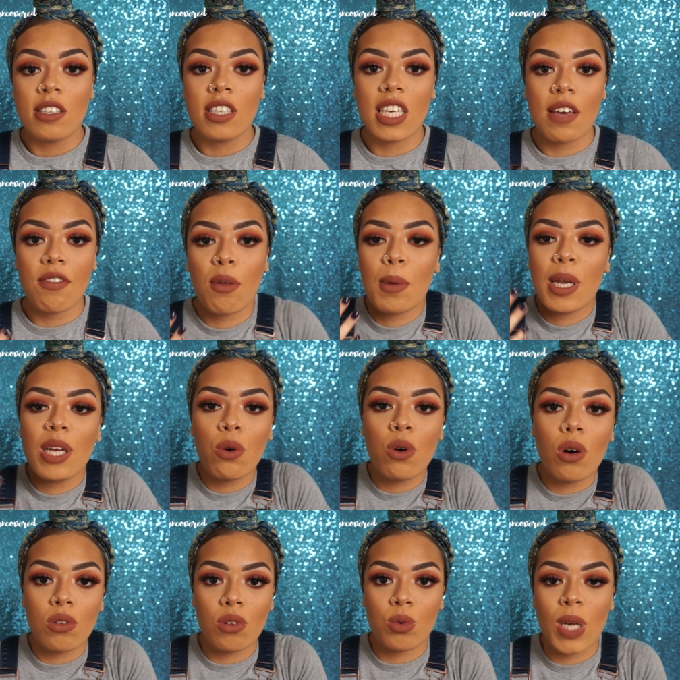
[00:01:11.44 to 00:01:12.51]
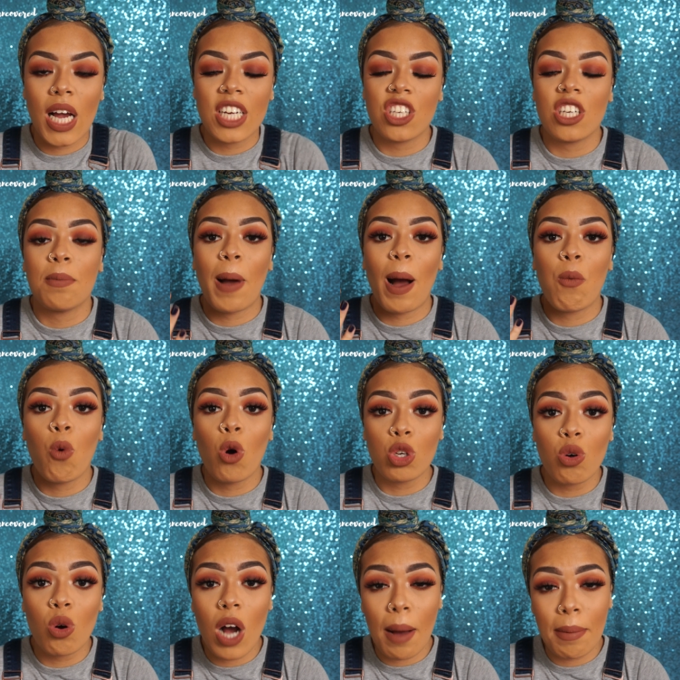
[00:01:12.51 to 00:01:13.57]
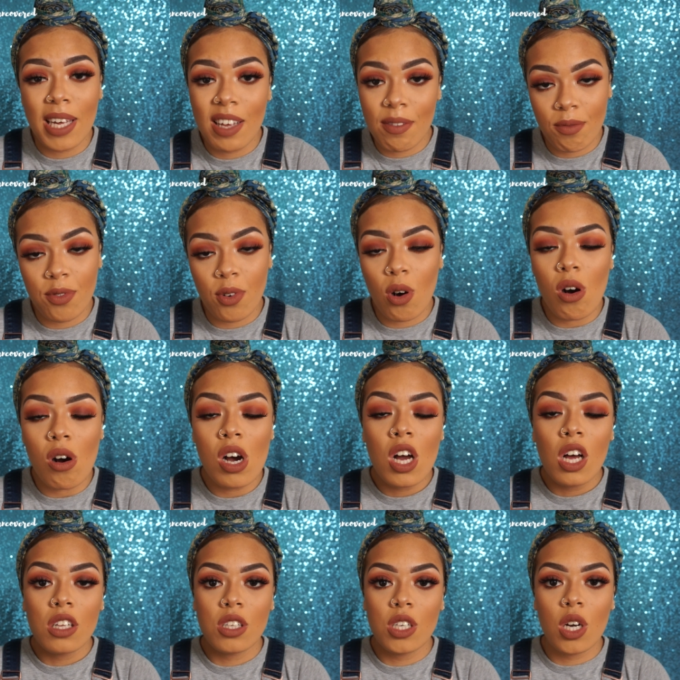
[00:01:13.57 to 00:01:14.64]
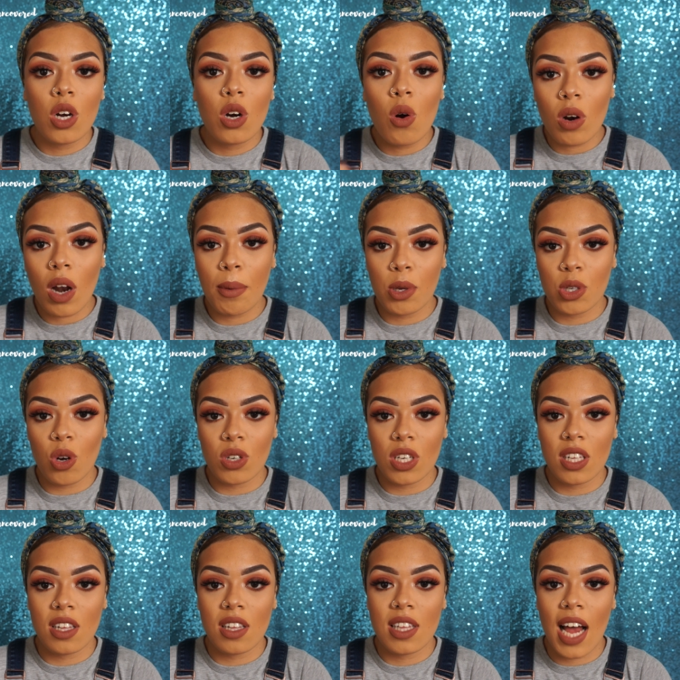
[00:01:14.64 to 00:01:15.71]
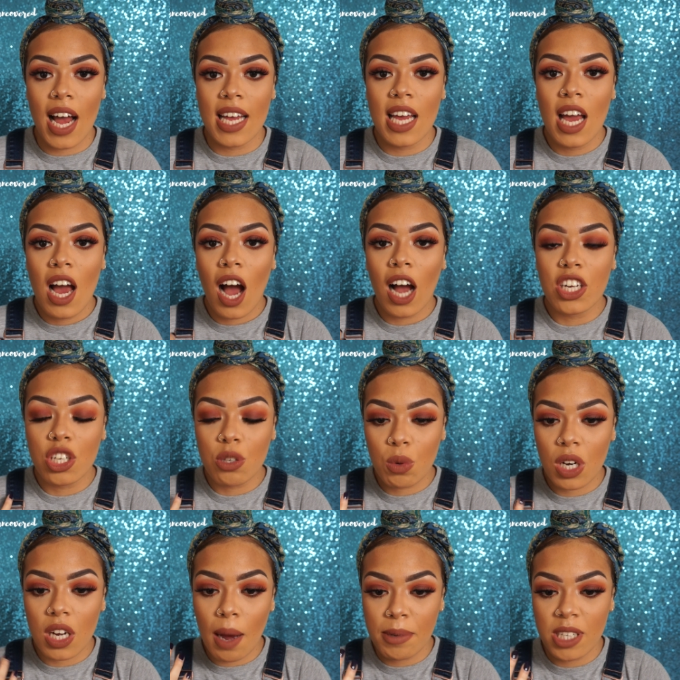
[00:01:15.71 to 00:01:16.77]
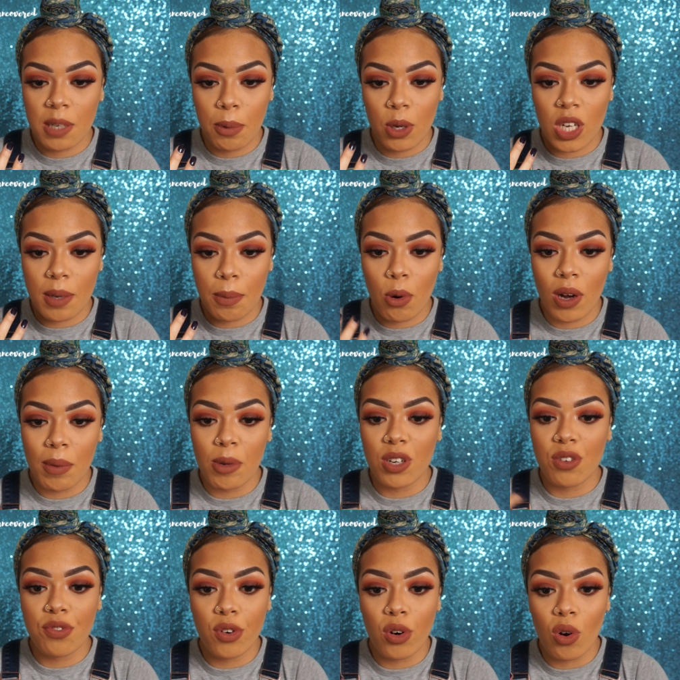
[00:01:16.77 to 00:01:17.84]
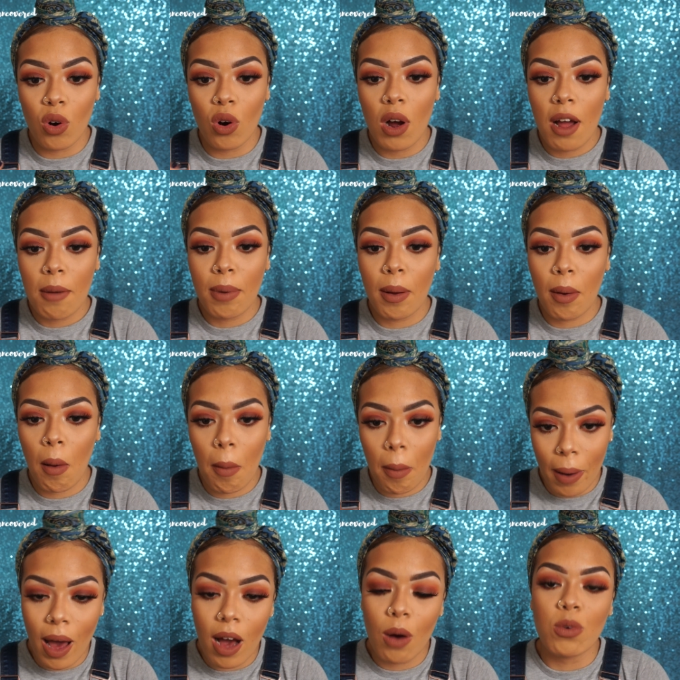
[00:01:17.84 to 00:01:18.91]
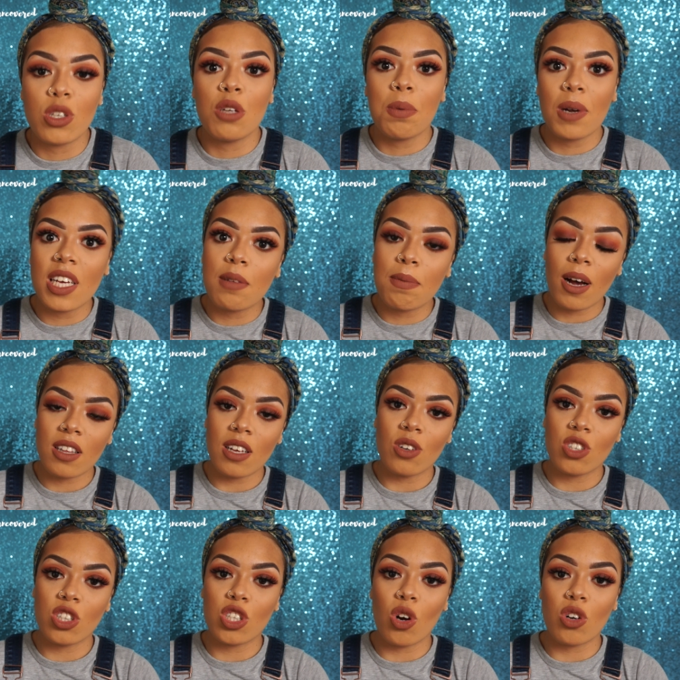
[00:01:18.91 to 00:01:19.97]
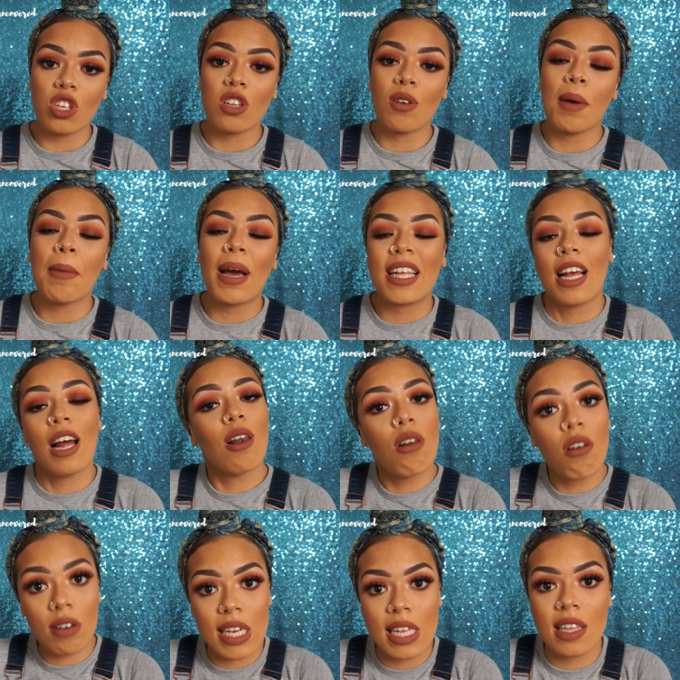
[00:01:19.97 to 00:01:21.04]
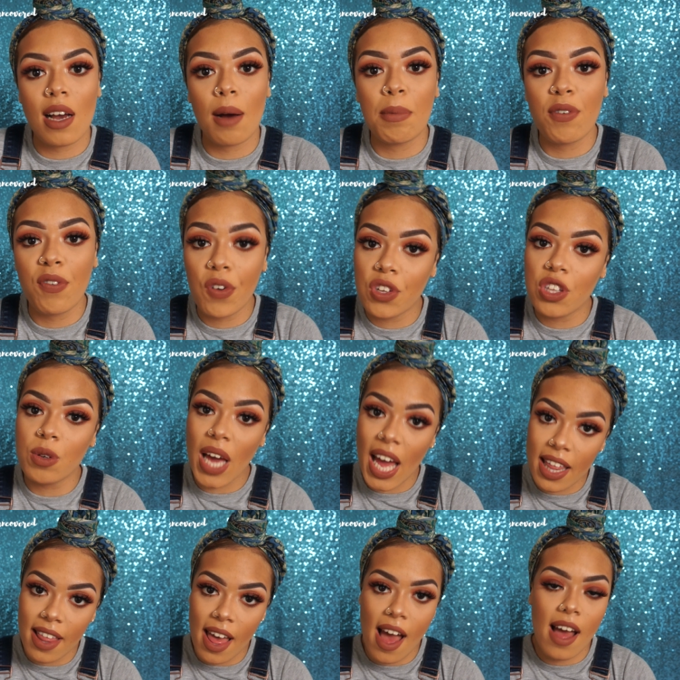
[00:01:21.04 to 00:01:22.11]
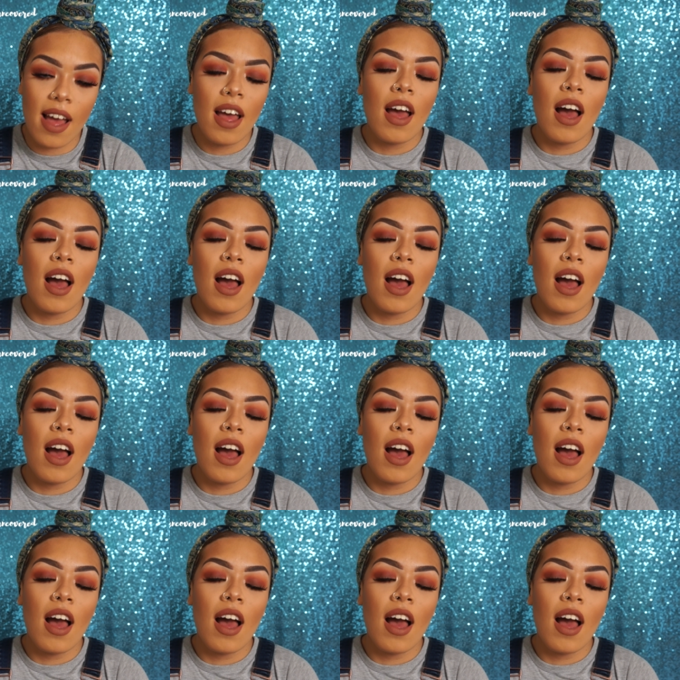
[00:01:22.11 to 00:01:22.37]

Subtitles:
to give them a little consultation about what you're coming in for. So you can call up your doctors and say, I just want to come in to book an appointment for blah blah blah blah, will you please pass it on to the doctor? So it makes it a lot easier before you get there,